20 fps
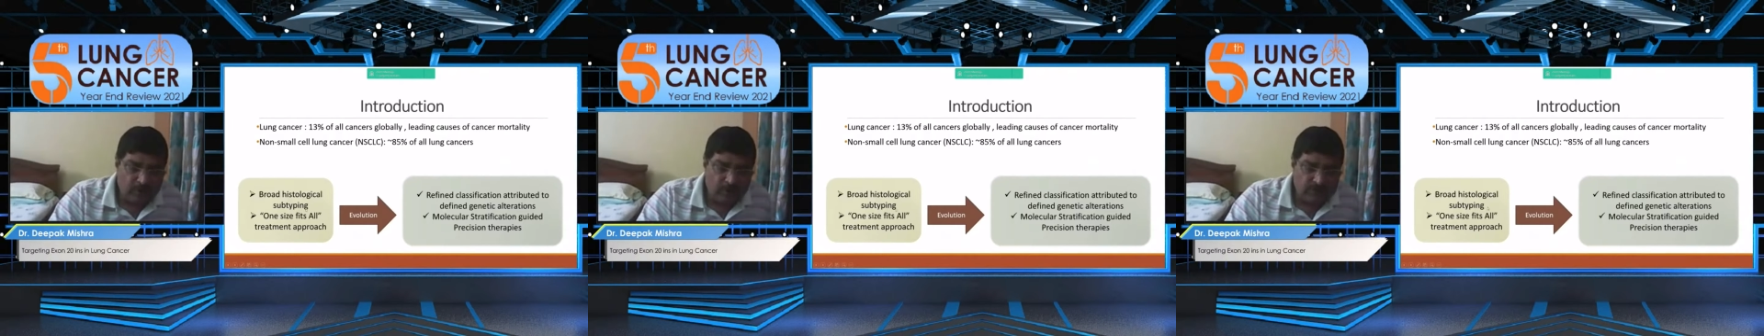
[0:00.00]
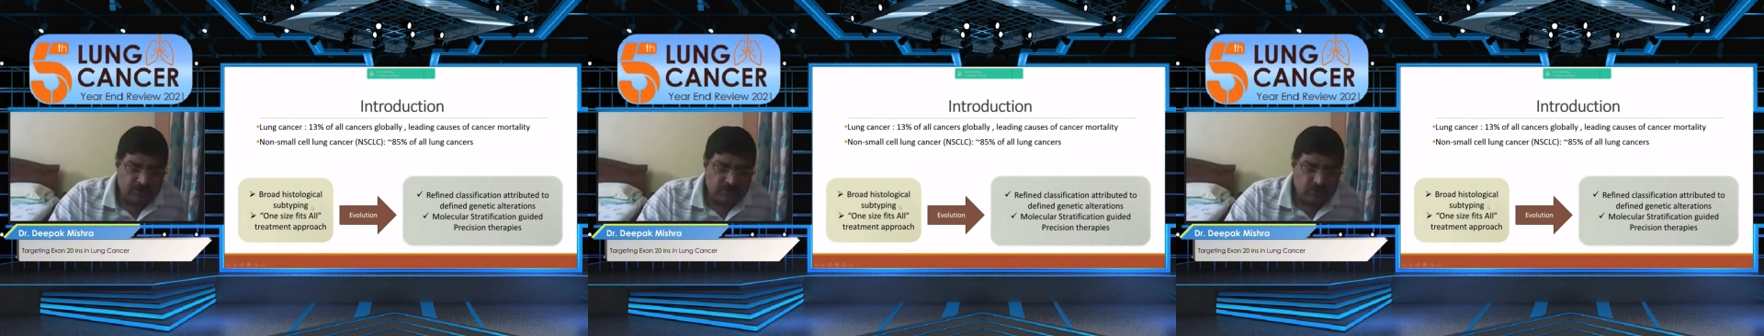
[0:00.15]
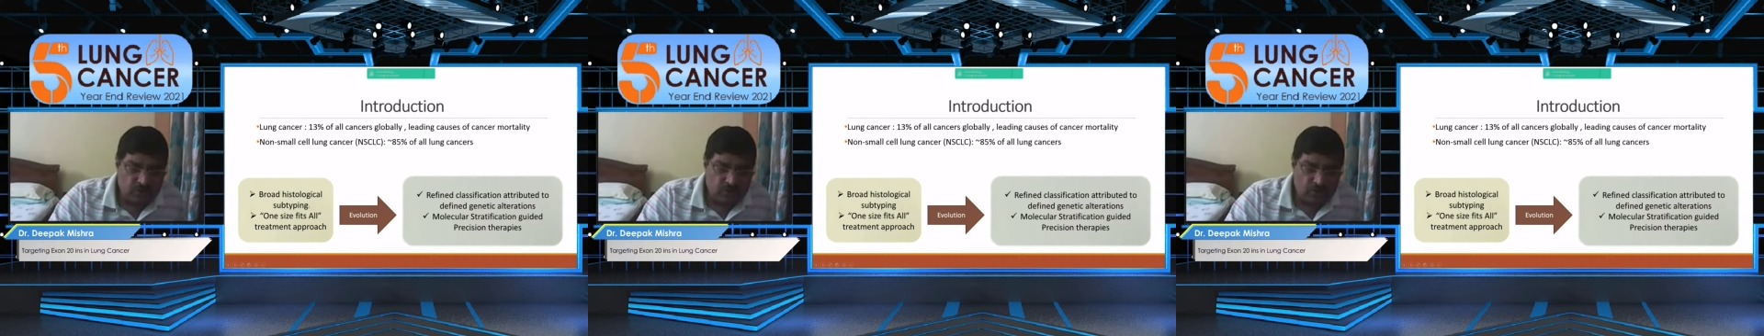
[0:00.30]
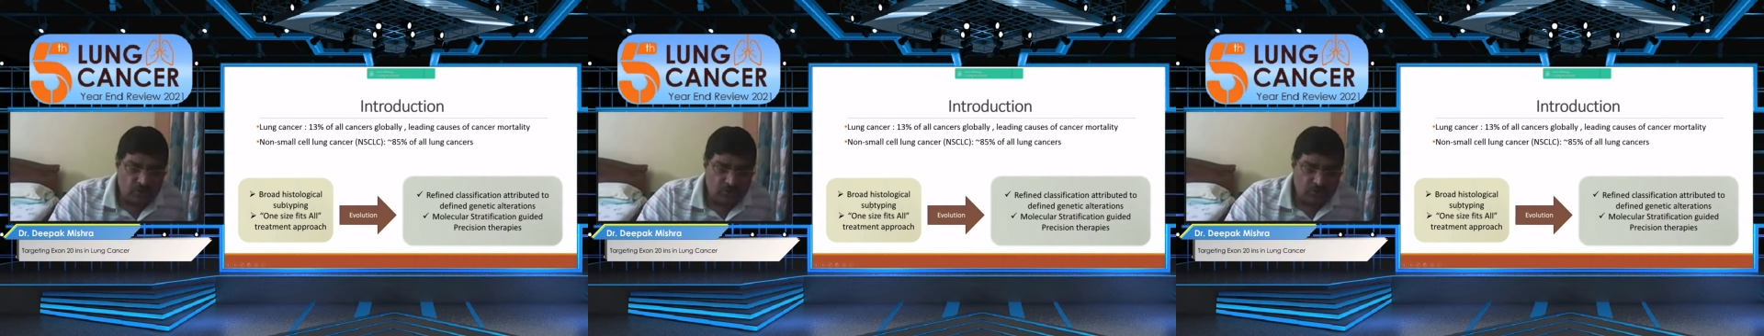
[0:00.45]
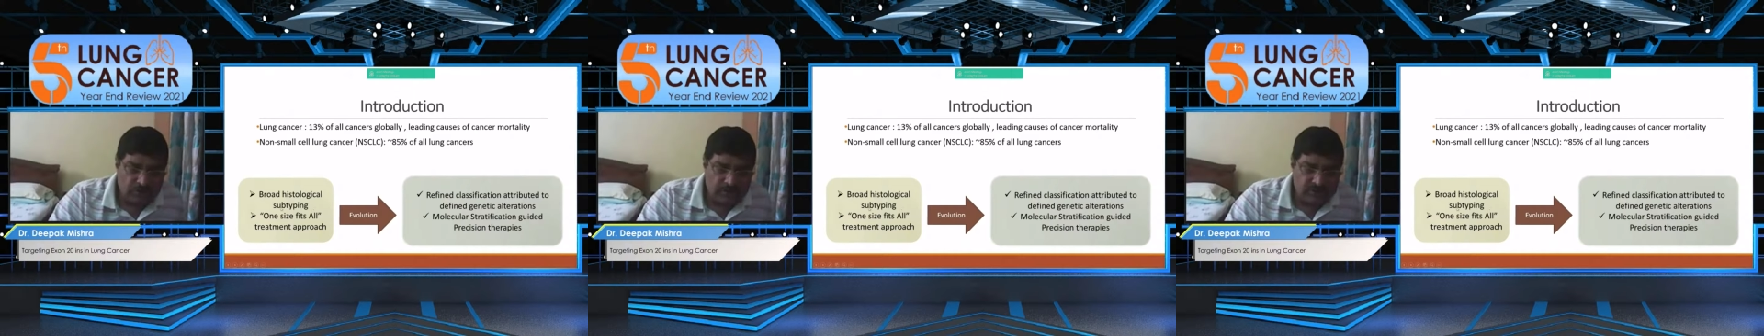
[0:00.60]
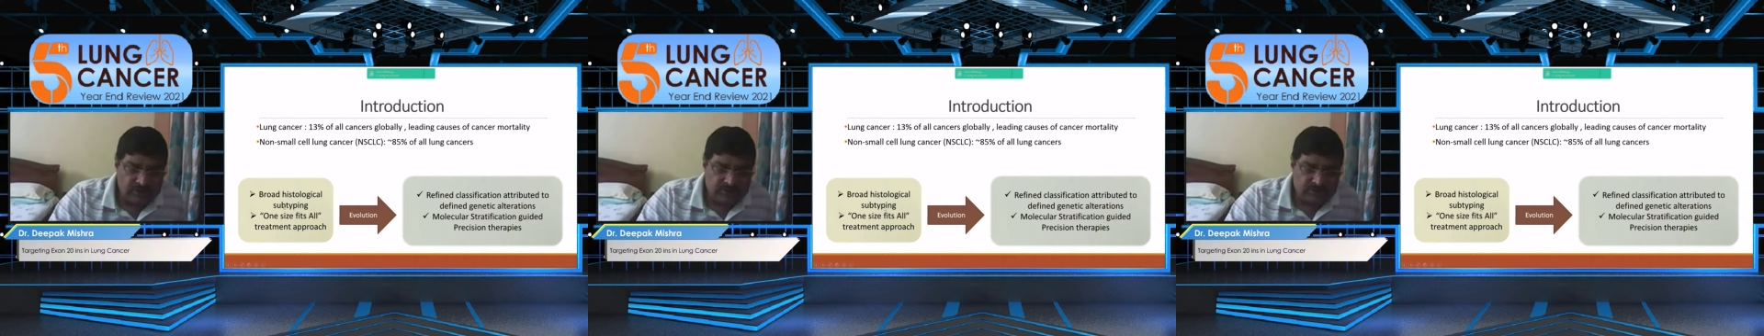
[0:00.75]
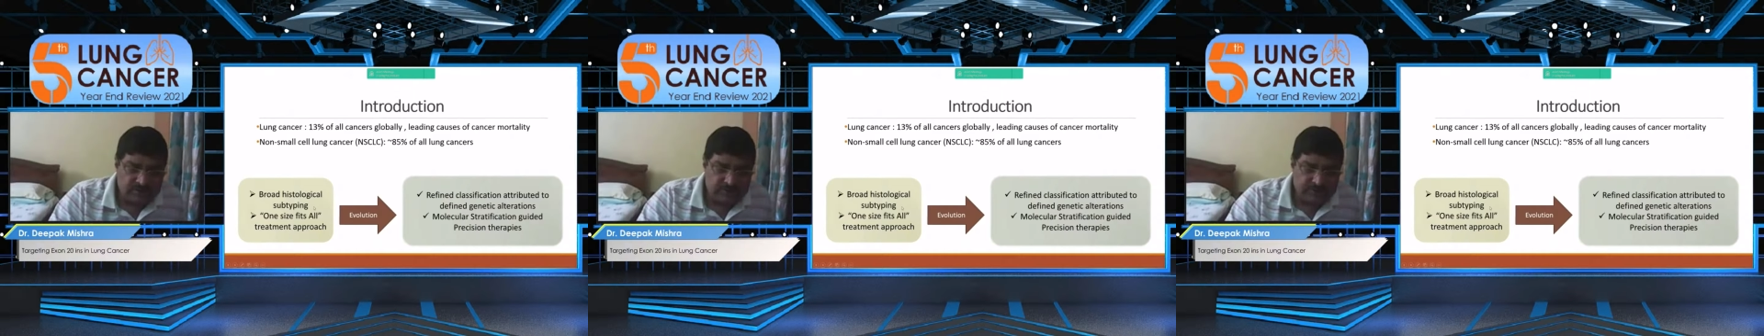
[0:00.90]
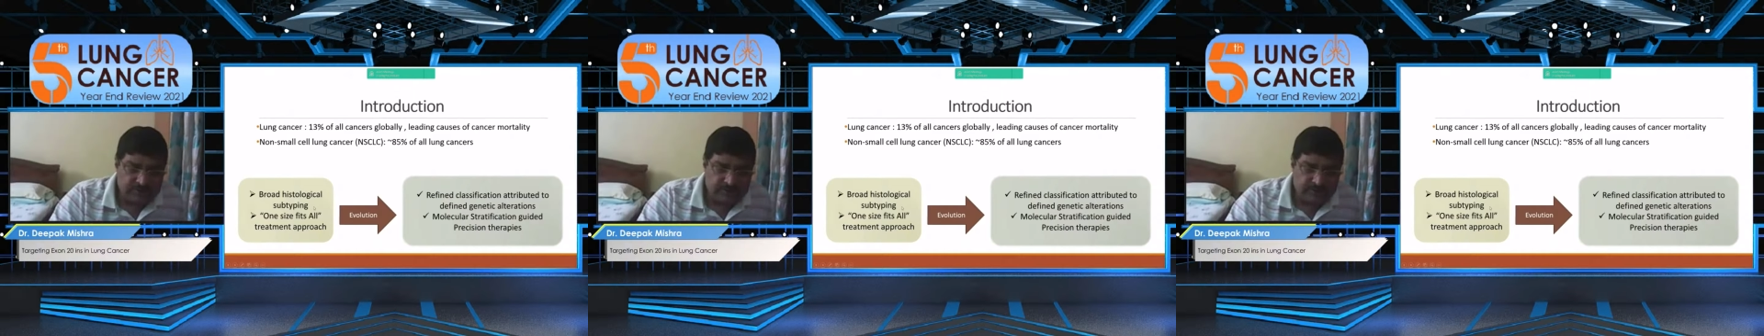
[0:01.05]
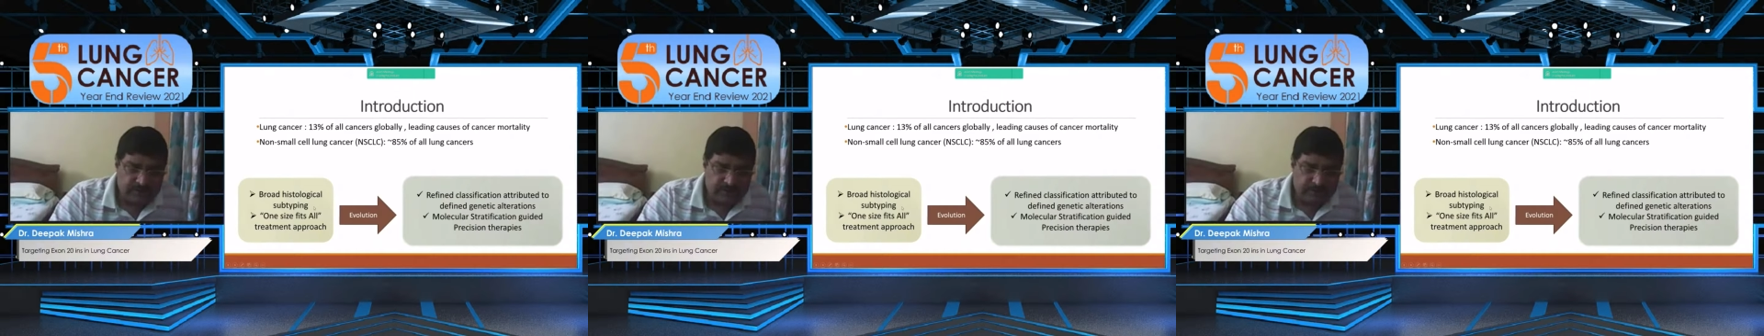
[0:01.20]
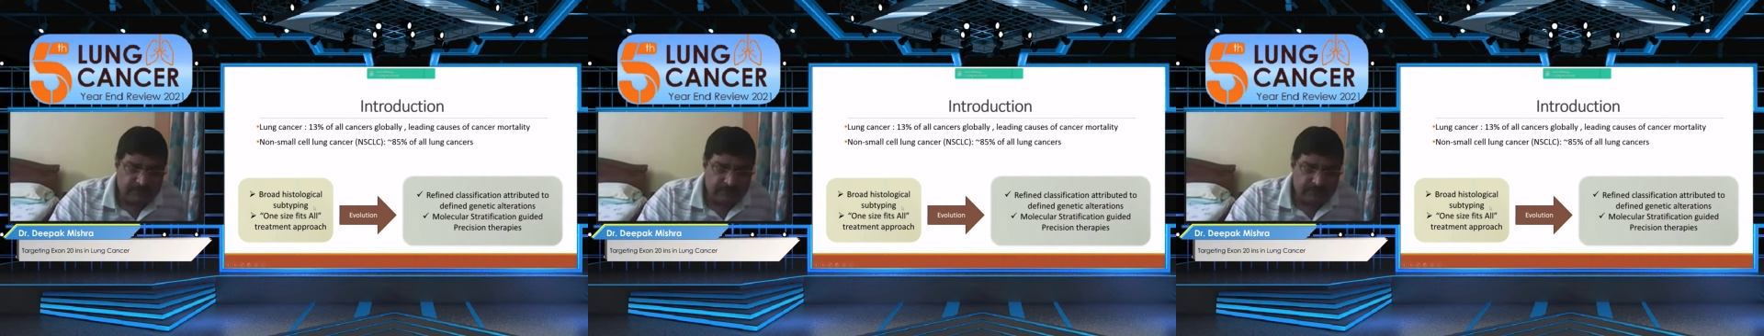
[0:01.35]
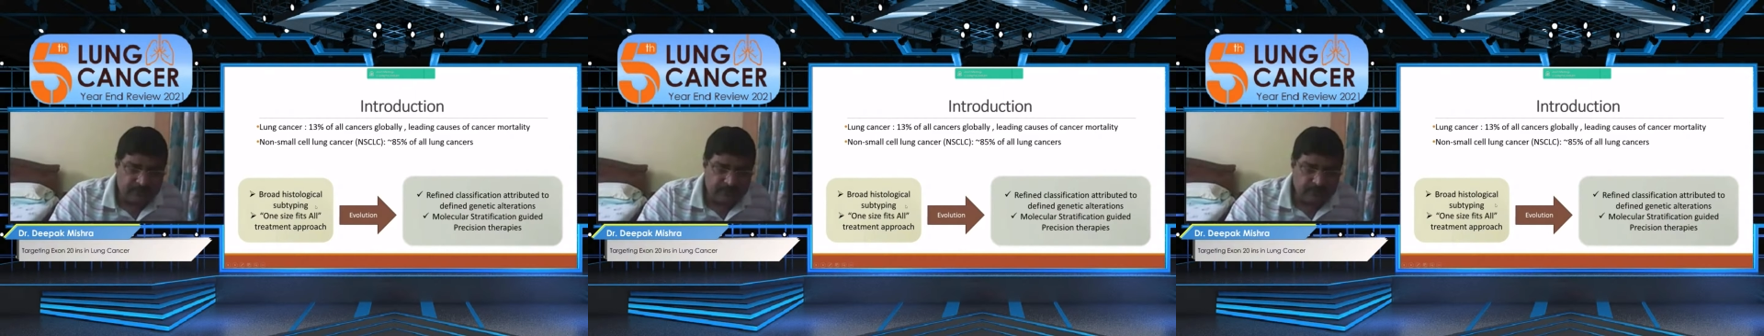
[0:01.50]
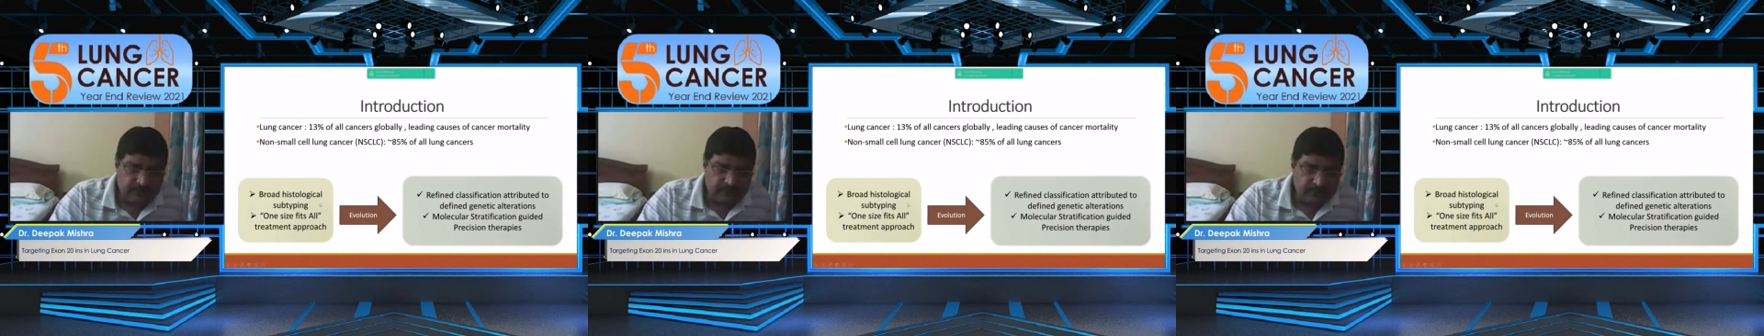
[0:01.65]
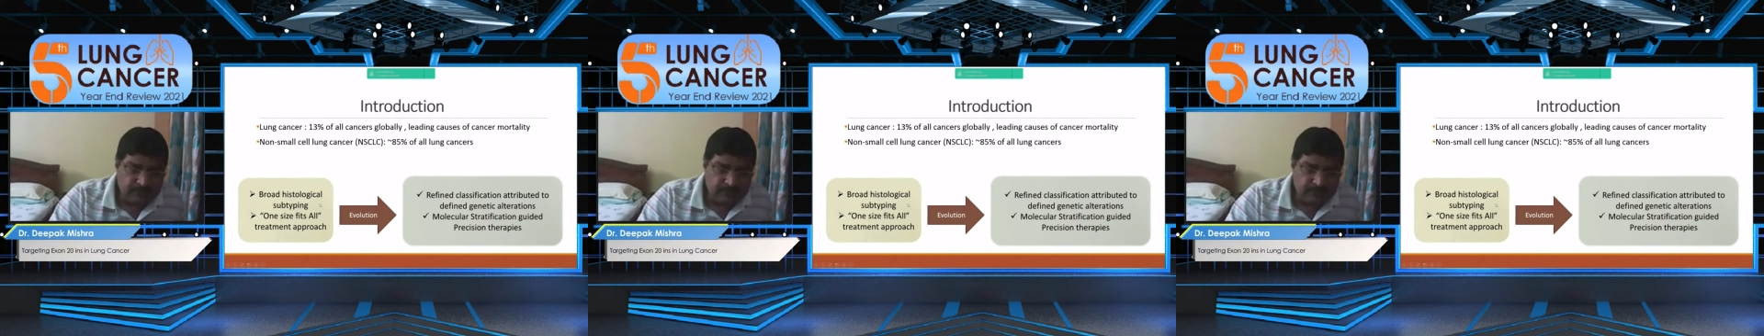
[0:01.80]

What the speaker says: histological subtyping